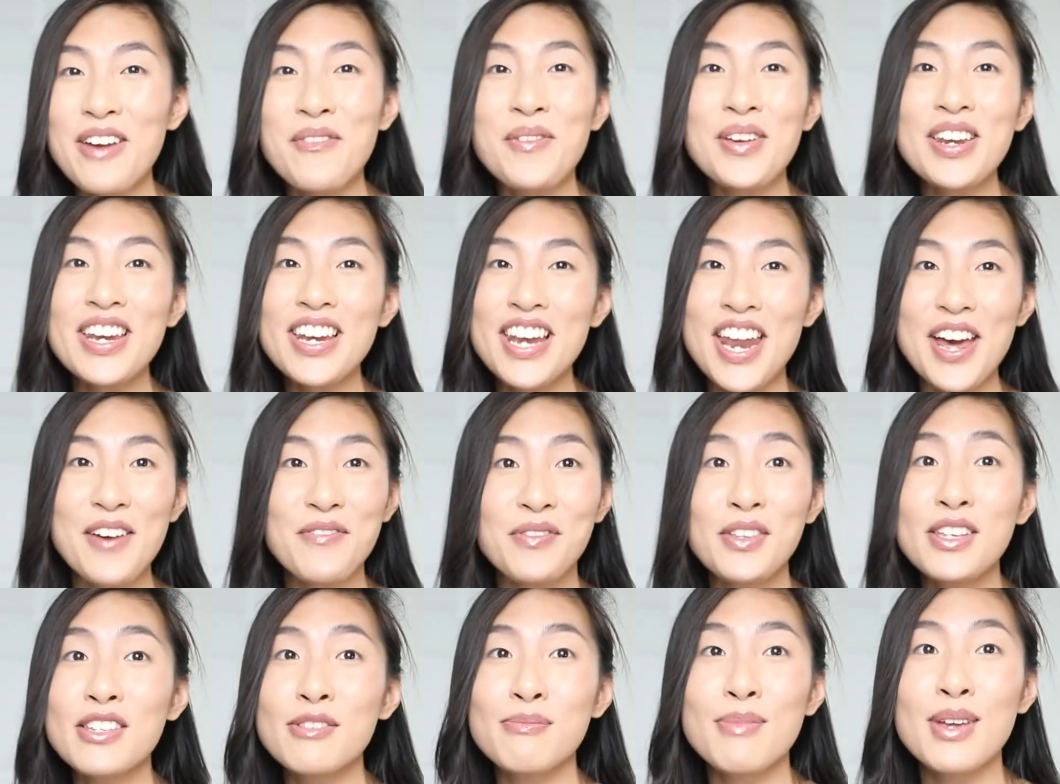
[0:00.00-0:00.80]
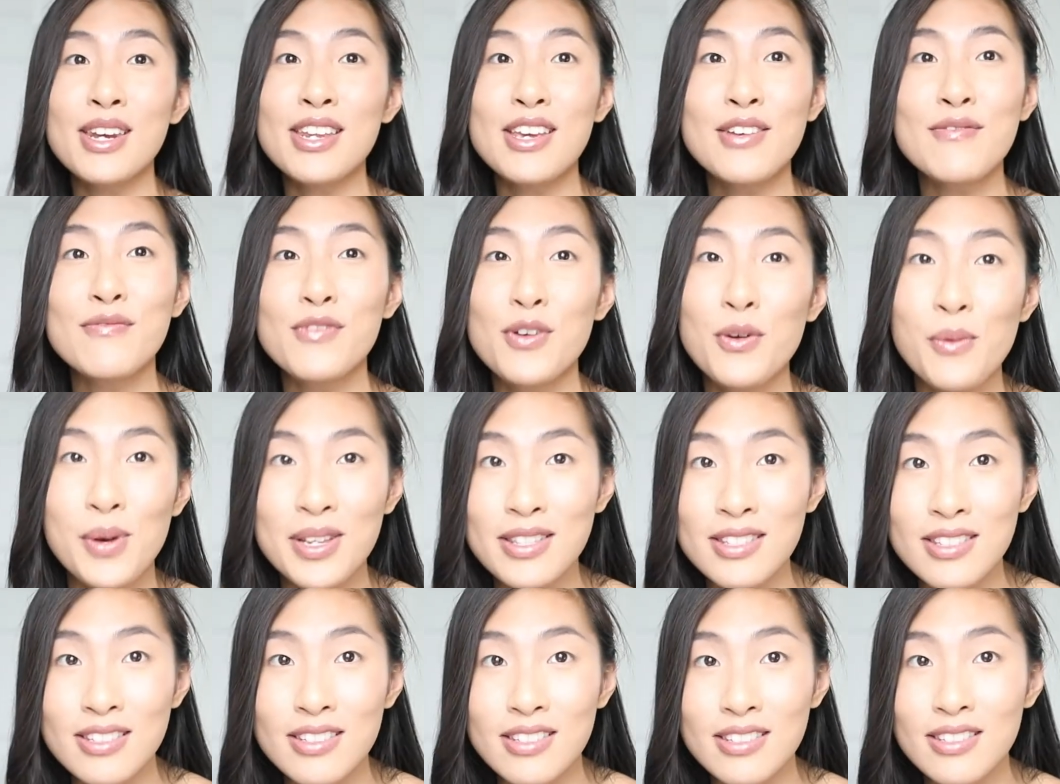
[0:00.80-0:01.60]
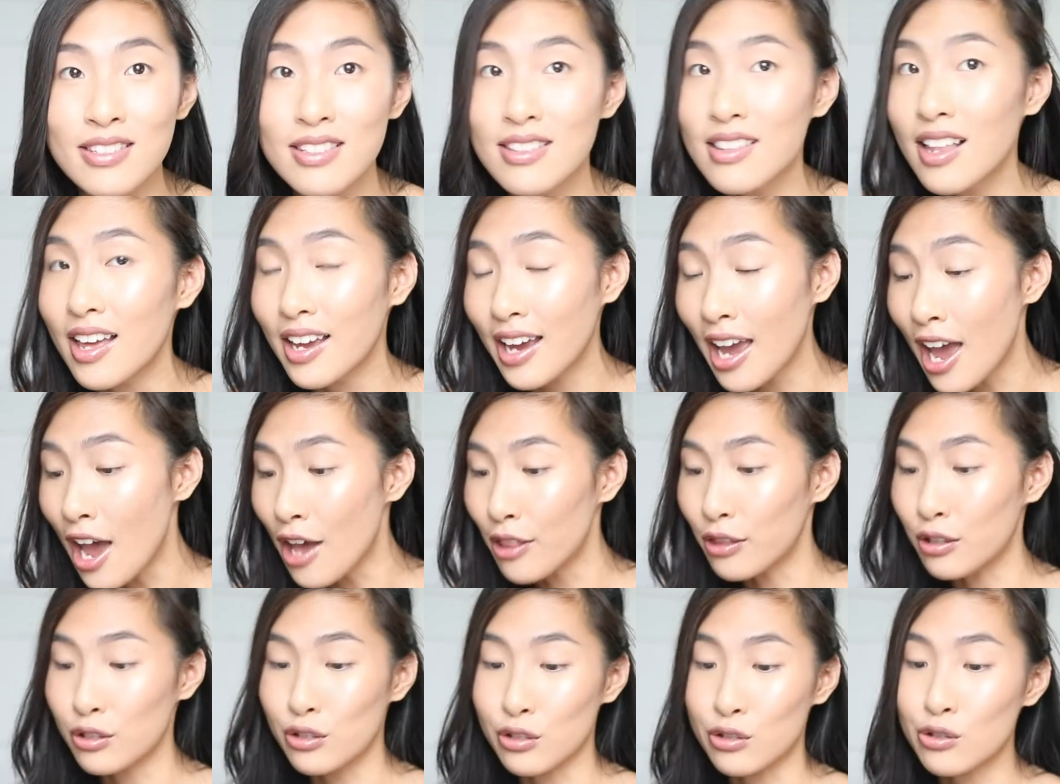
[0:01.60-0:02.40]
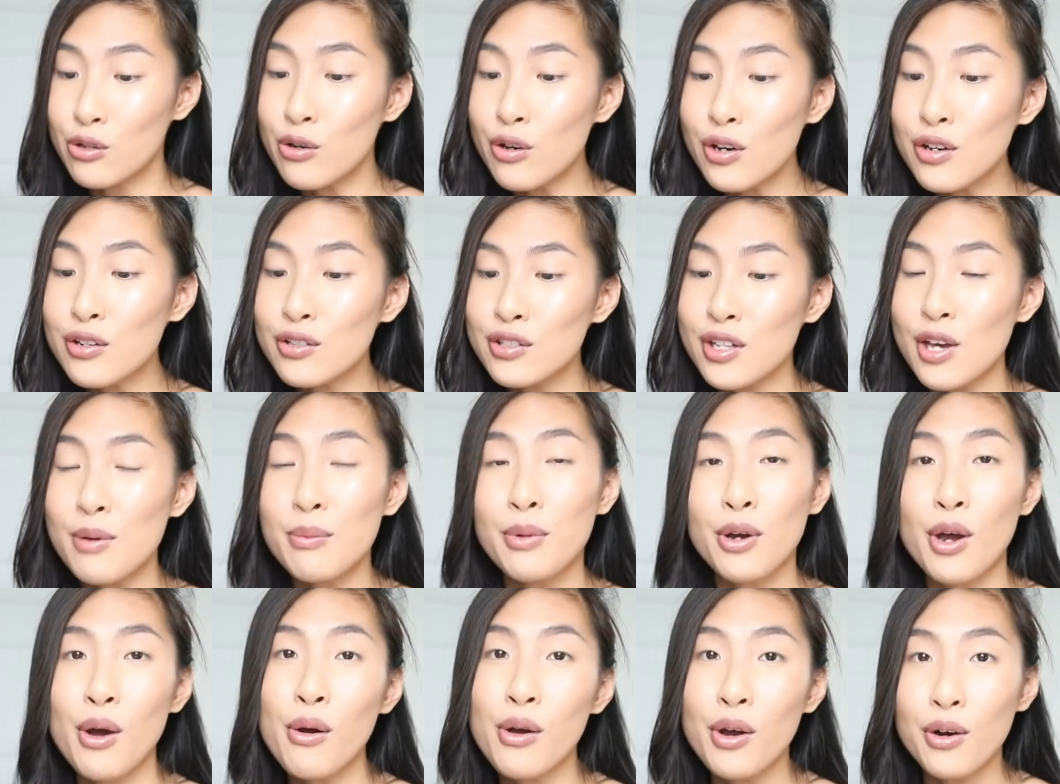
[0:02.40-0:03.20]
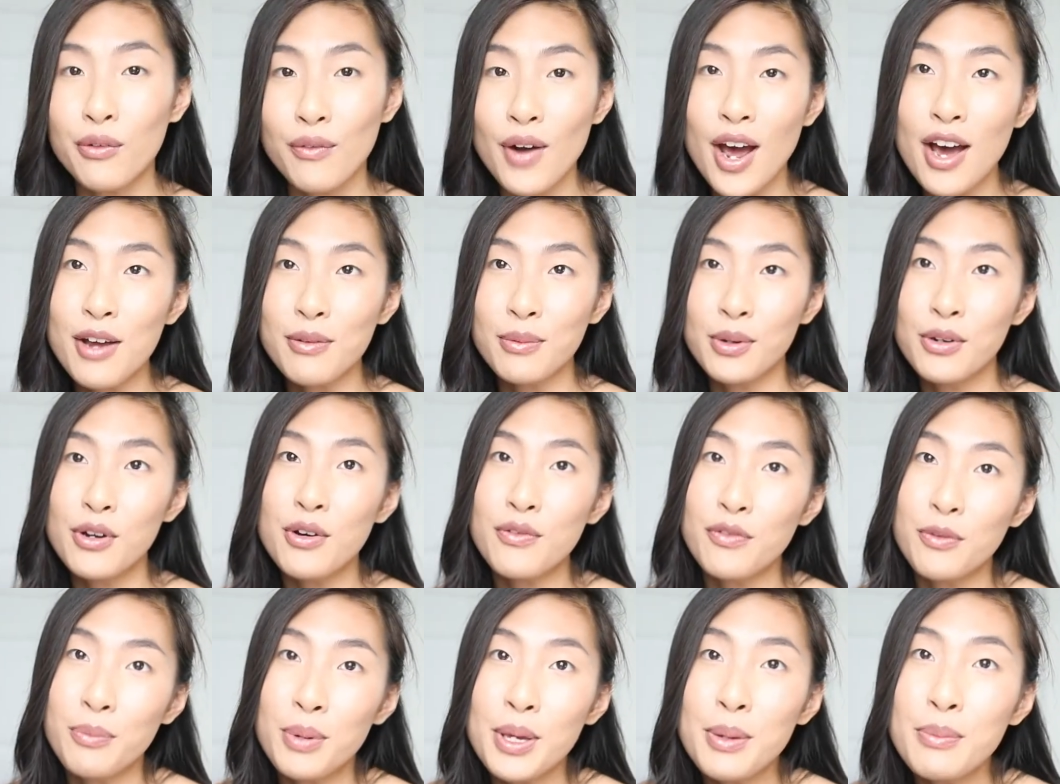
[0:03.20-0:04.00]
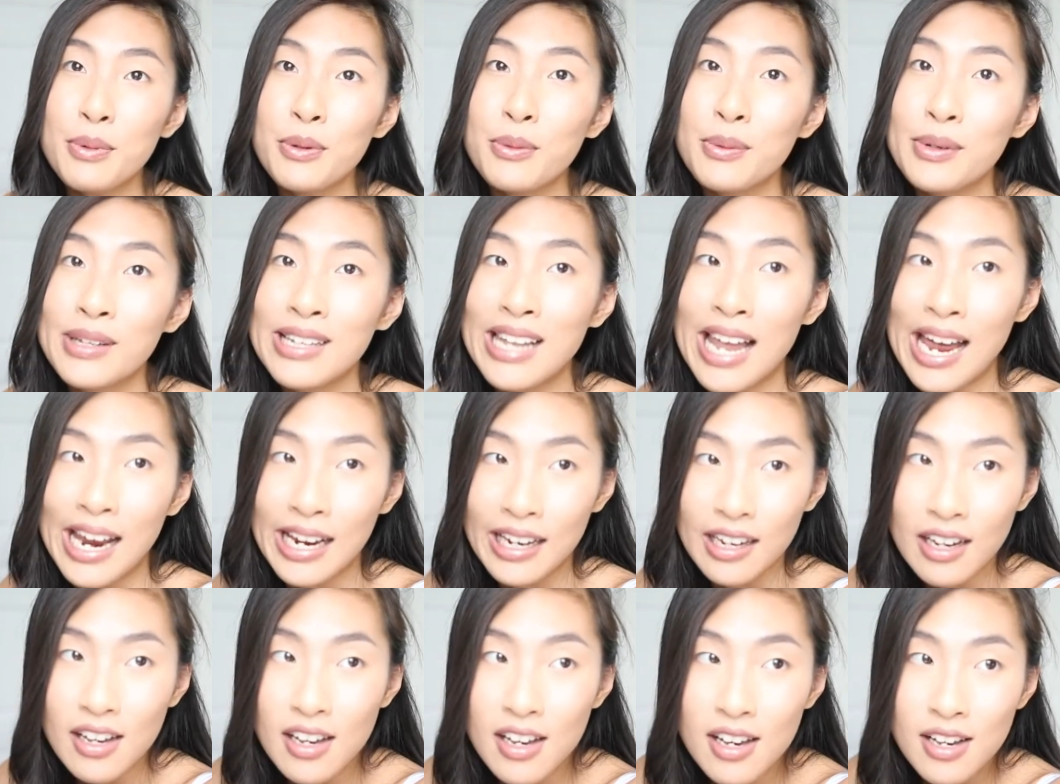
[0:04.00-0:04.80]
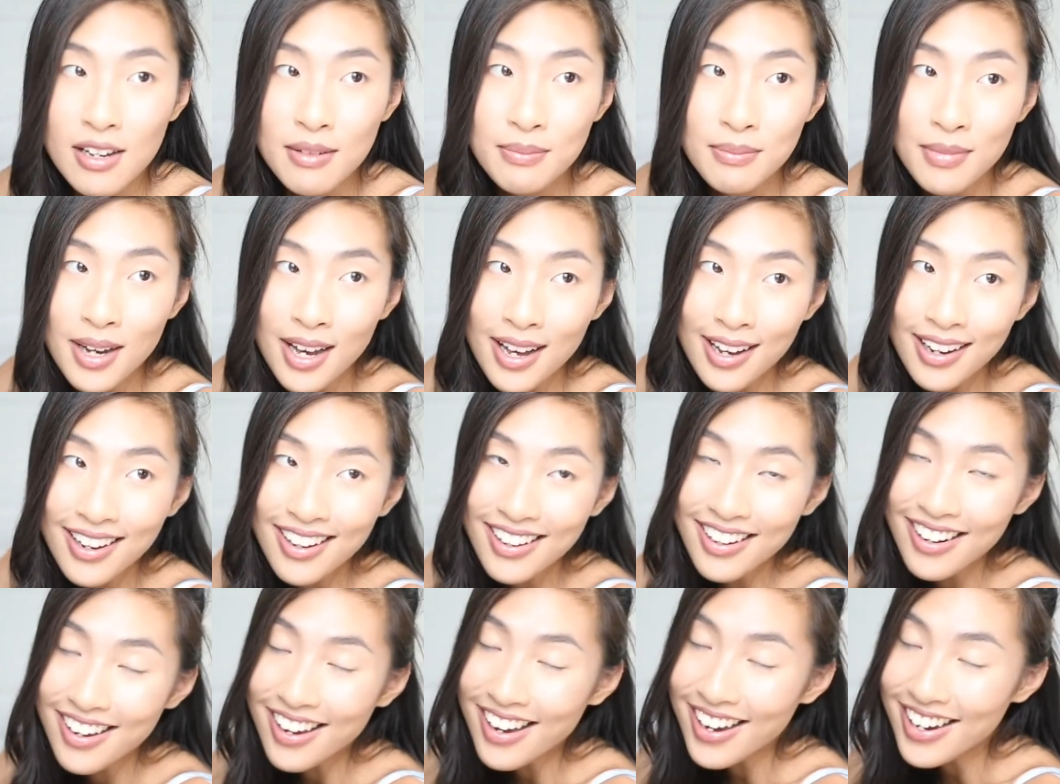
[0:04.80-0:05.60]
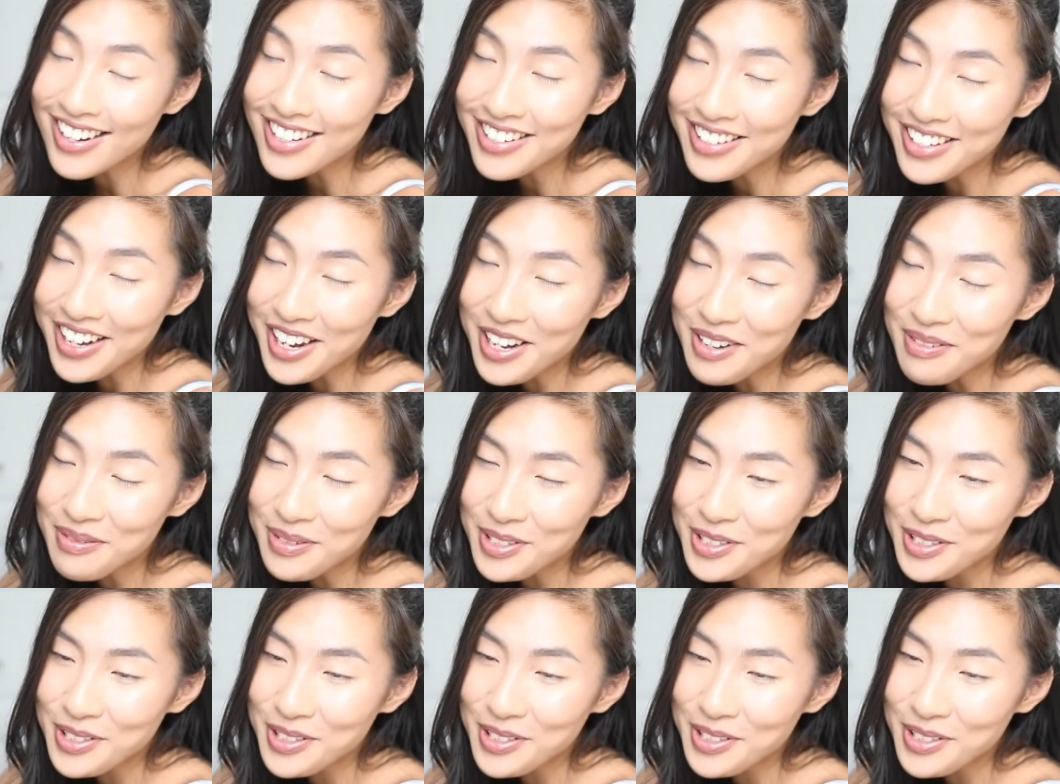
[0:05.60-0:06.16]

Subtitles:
We didn't have this many influencers, and like the tutorials that were going around were not for people who were like my kind of eye shape.